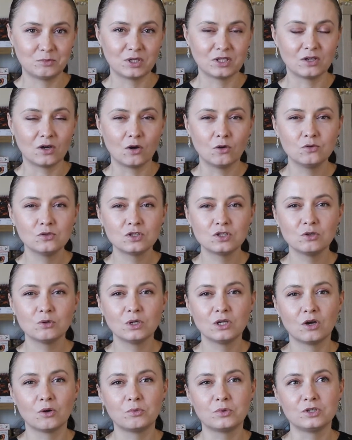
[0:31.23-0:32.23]
but
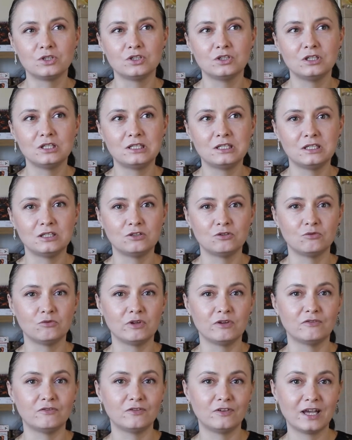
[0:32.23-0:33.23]
also an opportunity to
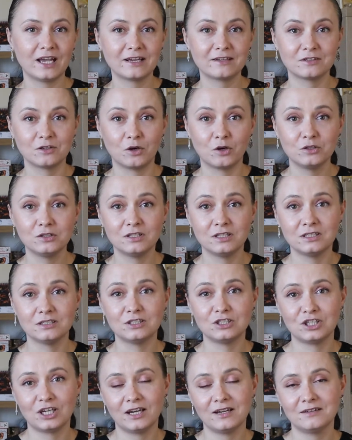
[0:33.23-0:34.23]
reflect on
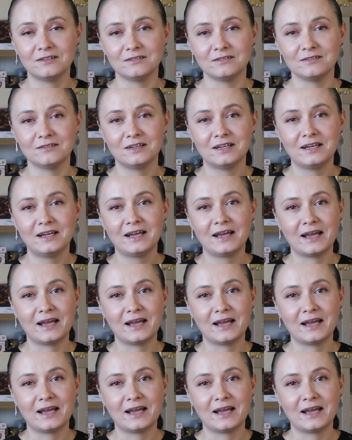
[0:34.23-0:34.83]
this channel